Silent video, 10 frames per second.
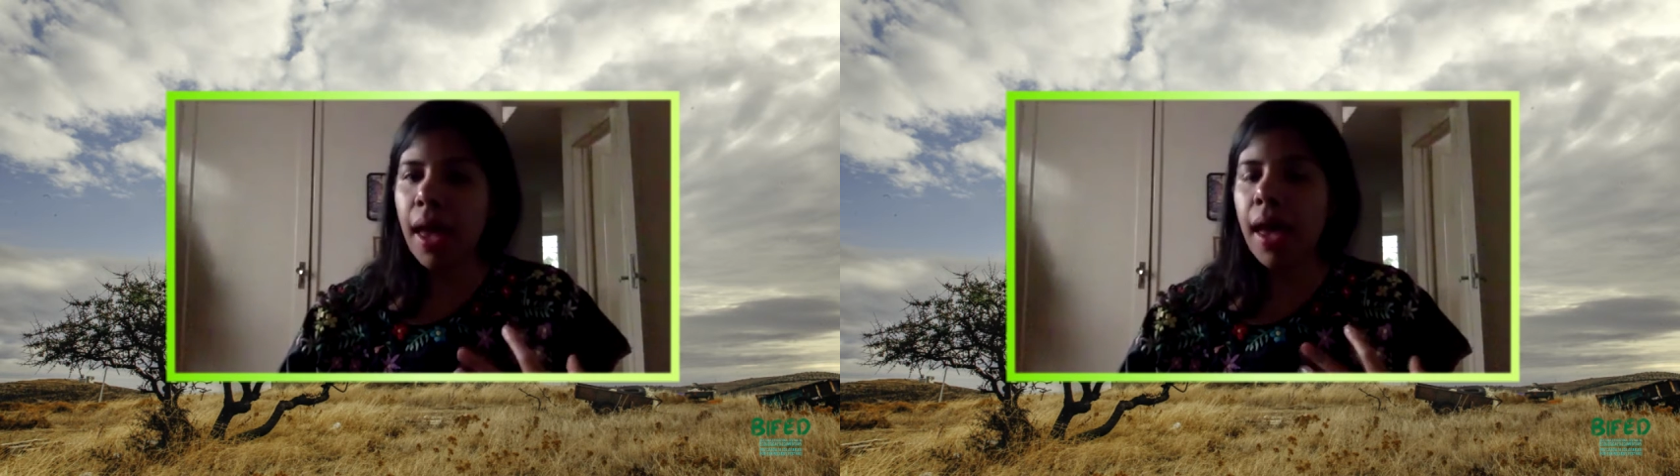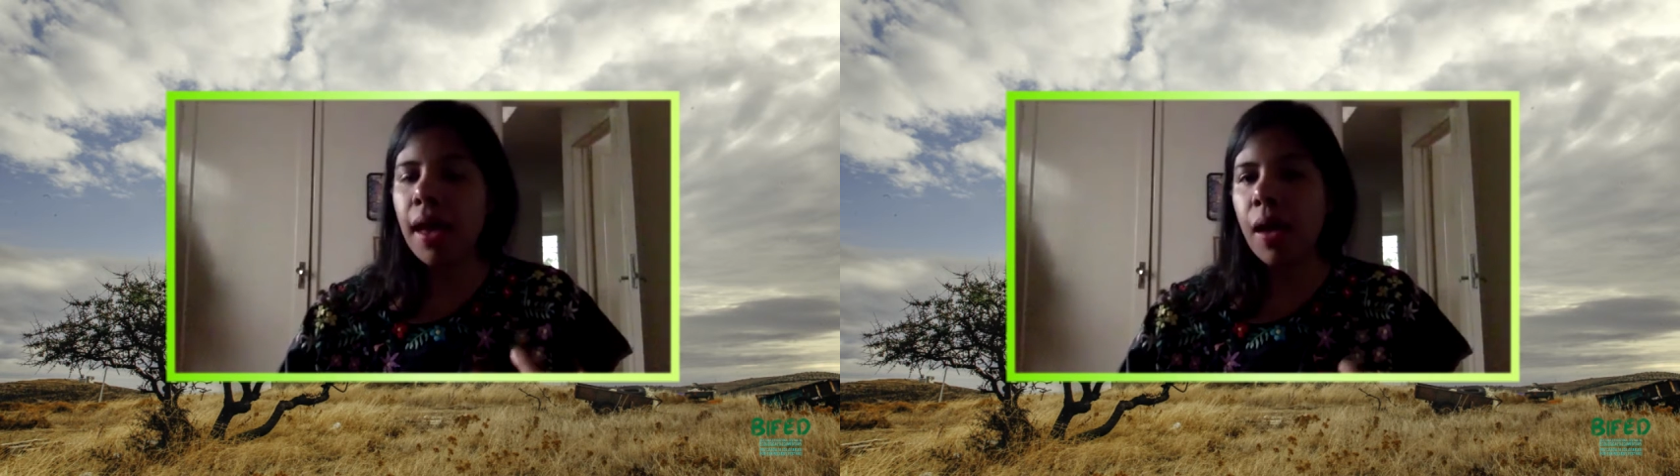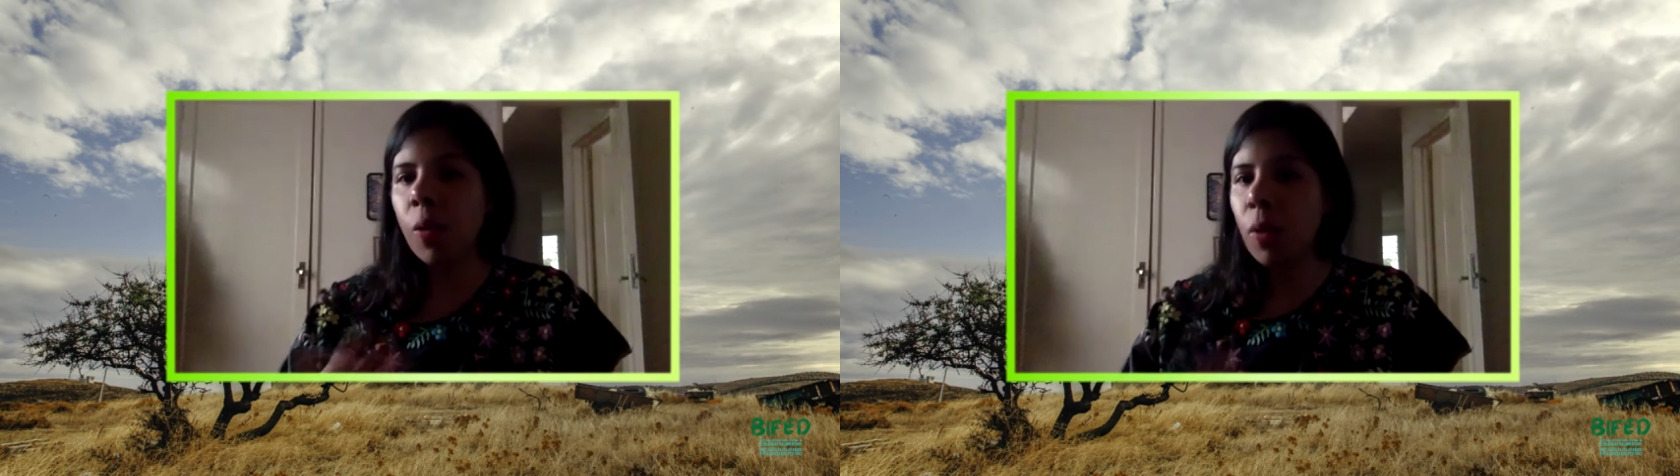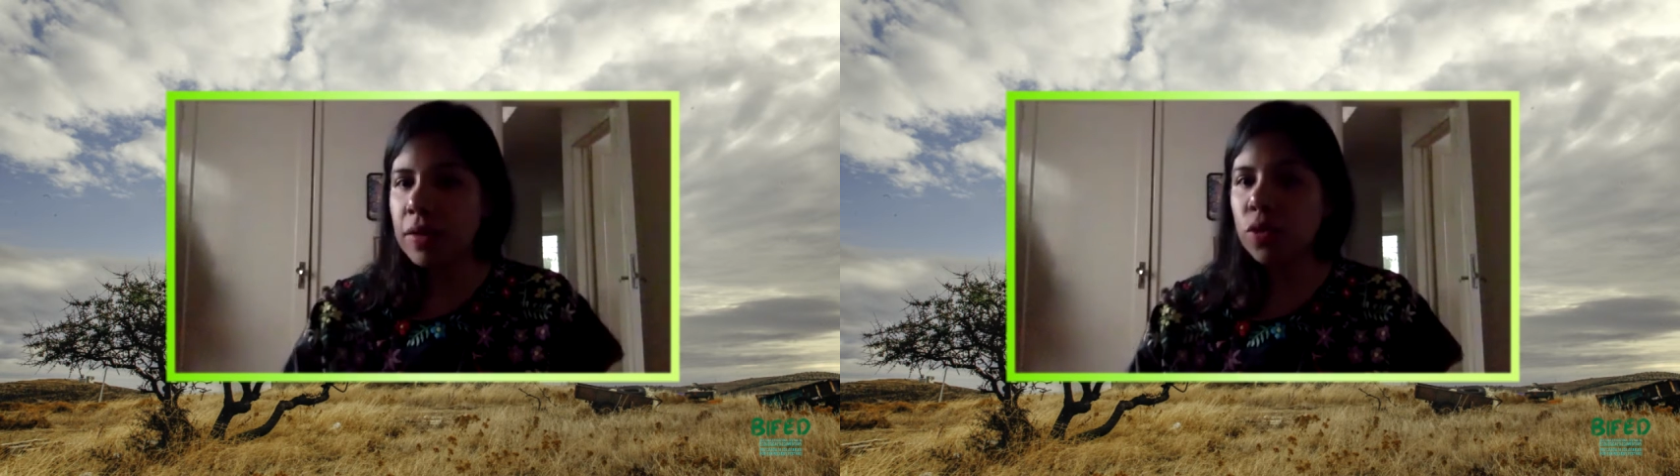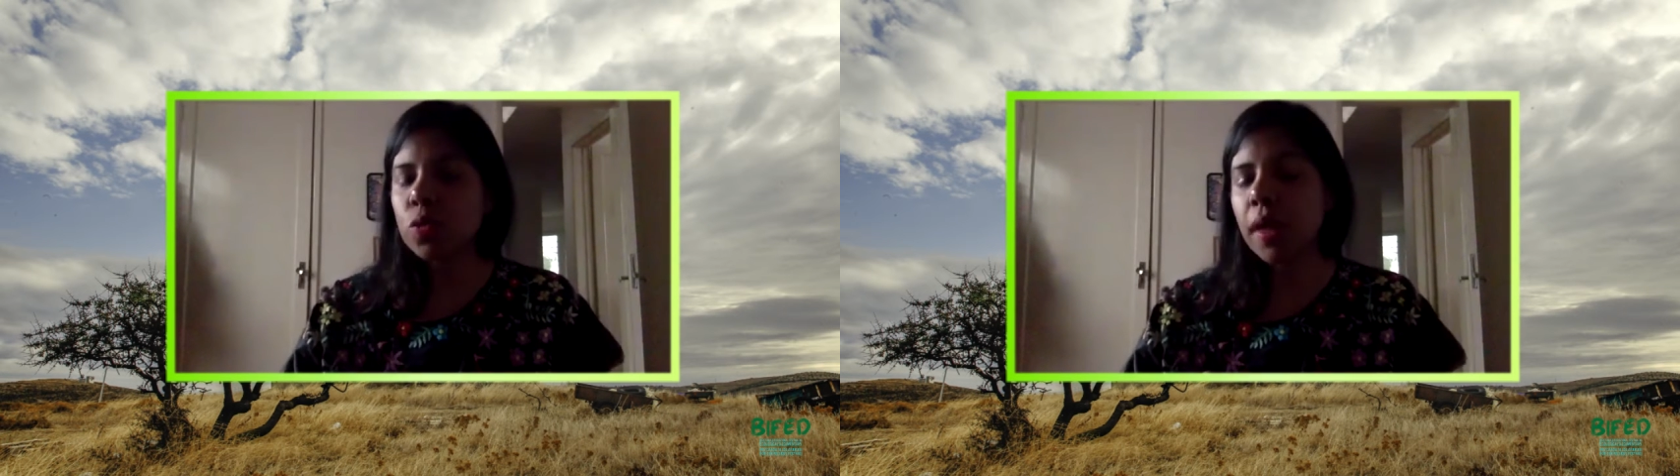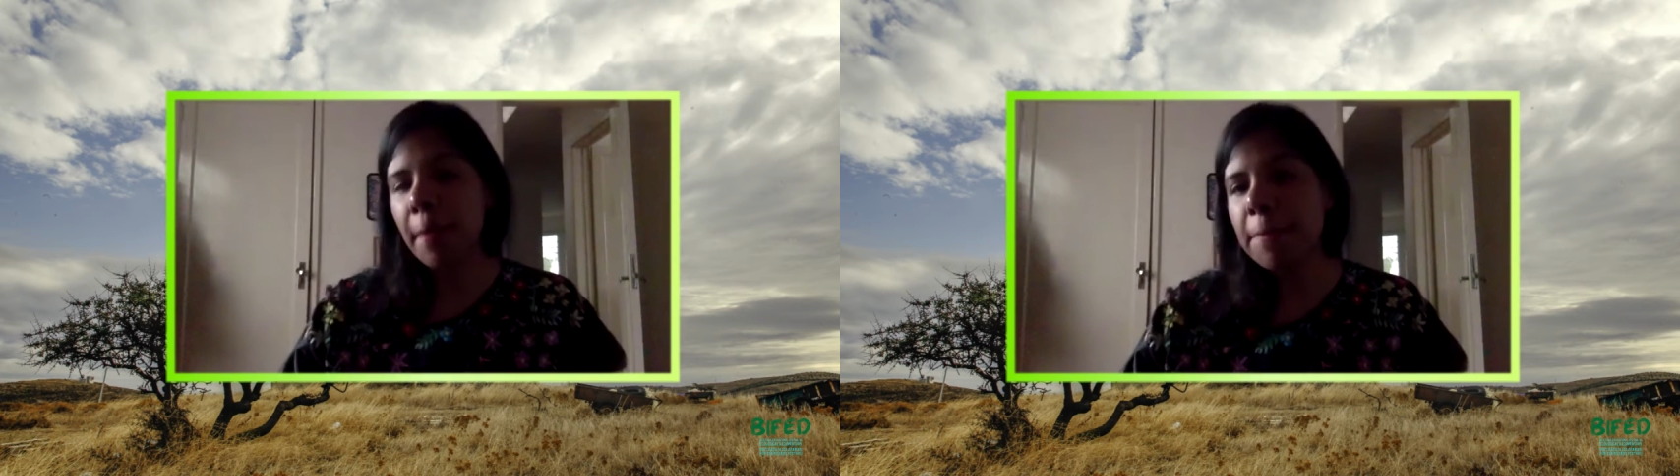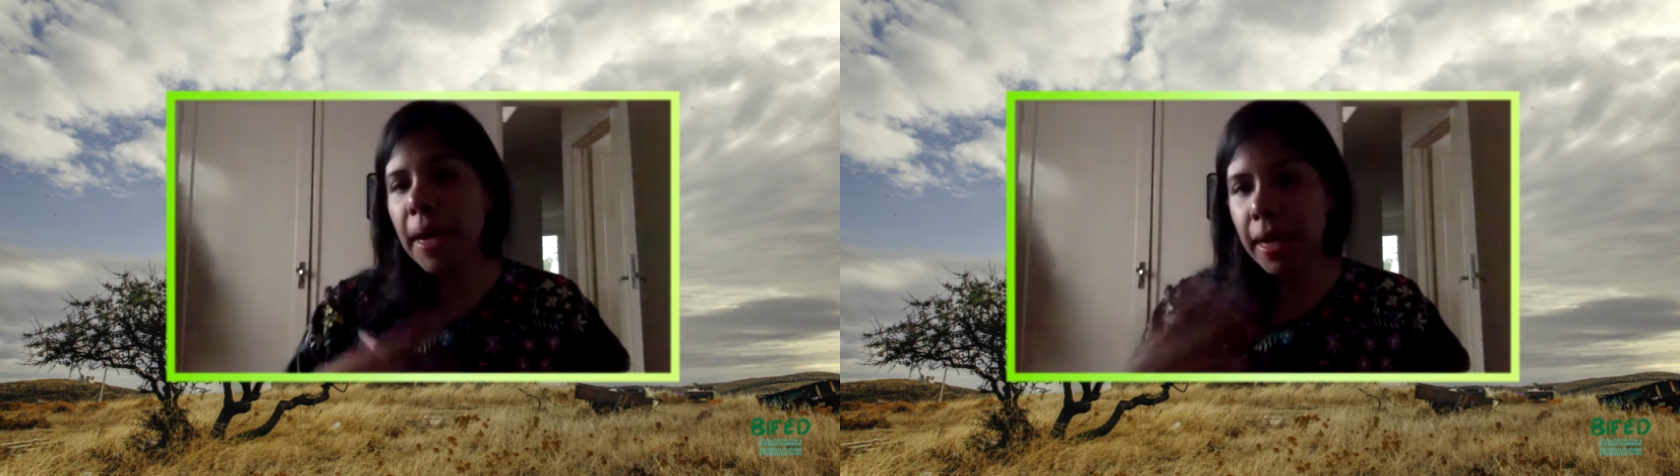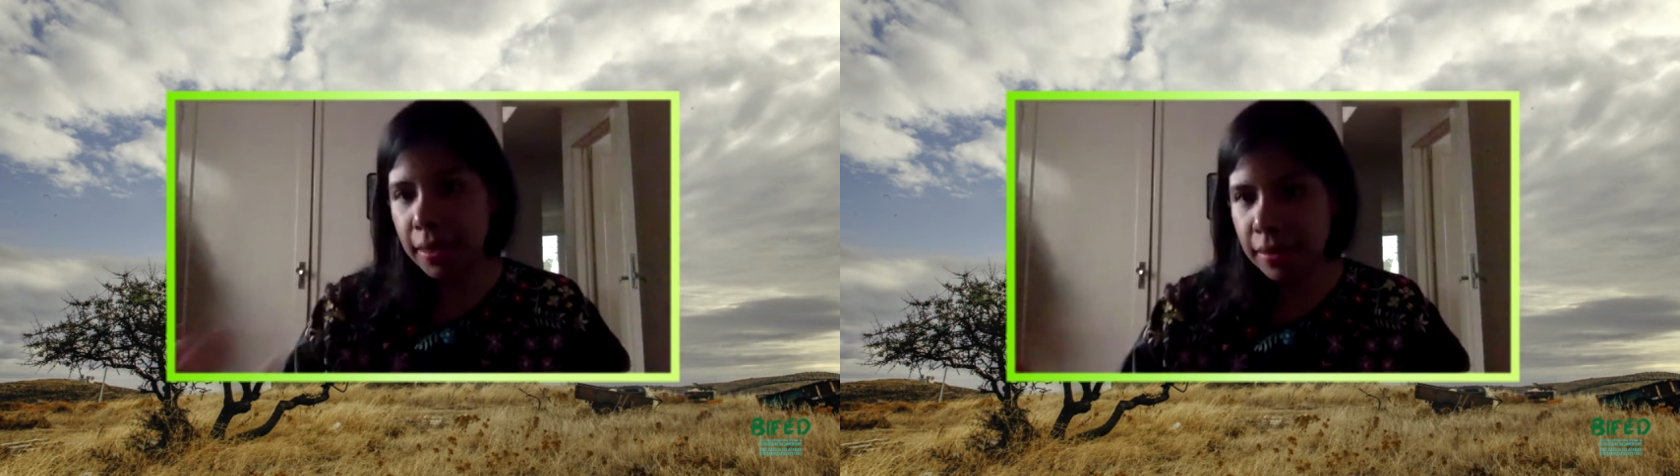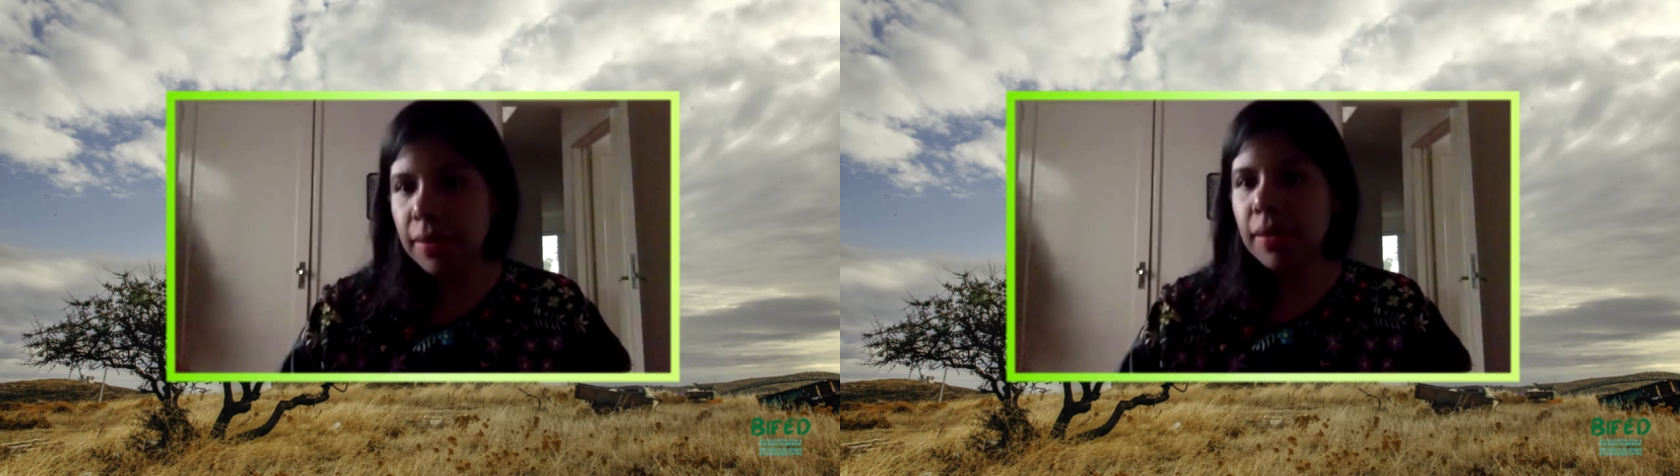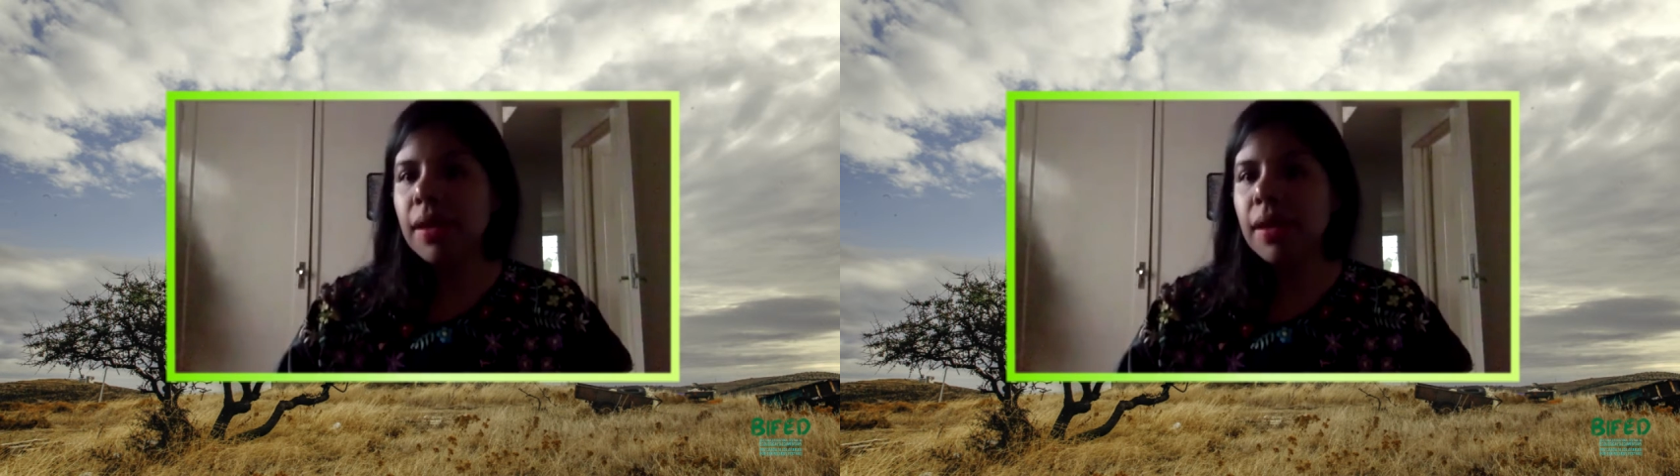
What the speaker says: was to invite